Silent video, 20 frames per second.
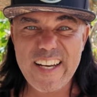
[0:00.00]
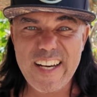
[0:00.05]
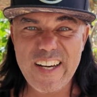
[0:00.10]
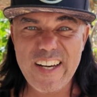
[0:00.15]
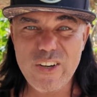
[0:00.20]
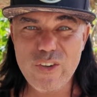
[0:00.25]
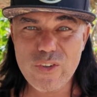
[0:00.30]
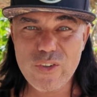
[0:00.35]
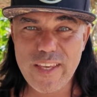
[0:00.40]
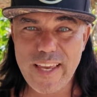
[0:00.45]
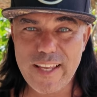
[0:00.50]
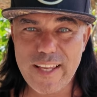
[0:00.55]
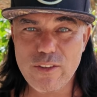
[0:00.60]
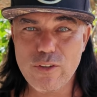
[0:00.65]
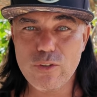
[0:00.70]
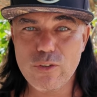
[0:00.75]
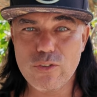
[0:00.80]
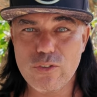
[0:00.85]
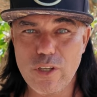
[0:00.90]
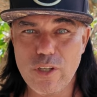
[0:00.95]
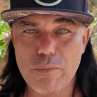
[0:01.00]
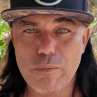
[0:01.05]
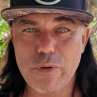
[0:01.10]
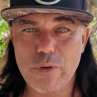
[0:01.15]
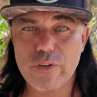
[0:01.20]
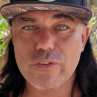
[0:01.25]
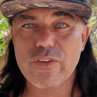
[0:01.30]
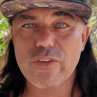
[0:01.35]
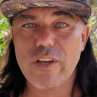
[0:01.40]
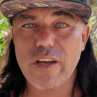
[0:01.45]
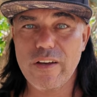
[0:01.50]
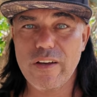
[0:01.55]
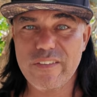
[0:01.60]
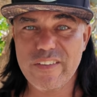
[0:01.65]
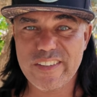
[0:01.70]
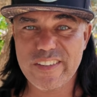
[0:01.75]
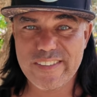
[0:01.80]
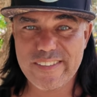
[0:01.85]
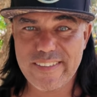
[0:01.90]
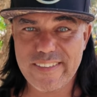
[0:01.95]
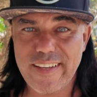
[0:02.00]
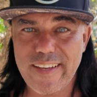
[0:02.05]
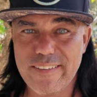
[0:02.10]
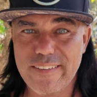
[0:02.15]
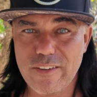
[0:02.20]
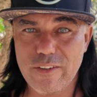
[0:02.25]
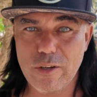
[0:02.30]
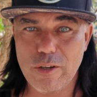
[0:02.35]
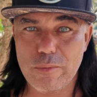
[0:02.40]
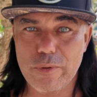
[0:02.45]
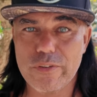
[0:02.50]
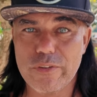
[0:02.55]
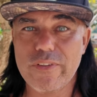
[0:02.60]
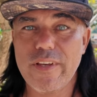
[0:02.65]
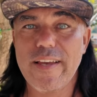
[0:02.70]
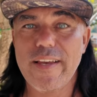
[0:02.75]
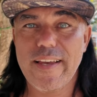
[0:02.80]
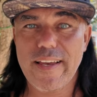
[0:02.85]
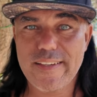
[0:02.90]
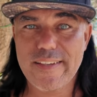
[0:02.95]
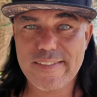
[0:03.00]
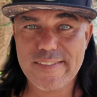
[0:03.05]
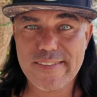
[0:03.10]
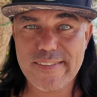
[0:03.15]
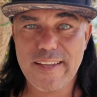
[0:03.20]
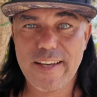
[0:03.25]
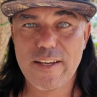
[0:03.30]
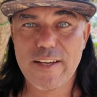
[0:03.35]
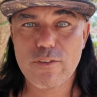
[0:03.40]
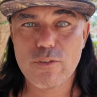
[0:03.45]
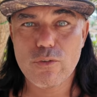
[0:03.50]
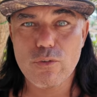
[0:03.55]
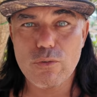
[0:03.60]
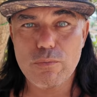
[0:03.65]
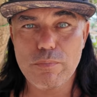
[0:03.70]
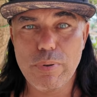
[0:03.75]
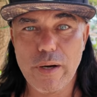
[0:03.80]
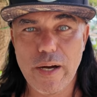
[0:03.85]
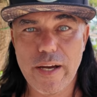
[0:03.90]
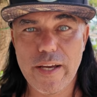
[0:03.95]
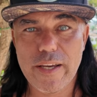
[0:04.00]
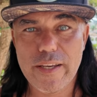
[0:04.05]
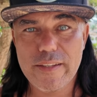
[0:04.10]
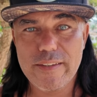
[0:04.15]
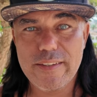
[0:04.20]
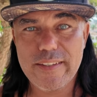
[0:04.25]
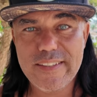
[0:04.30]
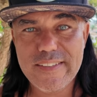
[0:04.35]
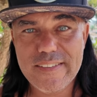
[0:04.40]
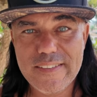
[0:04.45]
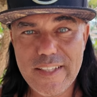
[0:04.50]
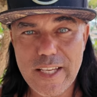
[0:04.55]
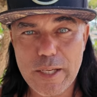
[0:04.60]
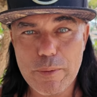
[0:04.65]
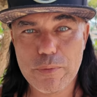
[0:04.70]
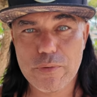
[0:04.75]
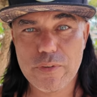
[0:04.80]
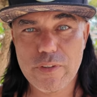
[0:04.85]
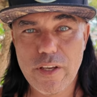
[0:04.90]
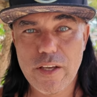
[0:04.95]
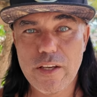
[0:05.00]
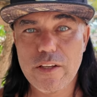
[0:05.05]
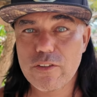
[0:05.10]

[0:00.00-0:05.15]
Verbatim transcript: look at those numbers, understand the numbers, and start to buy these dips.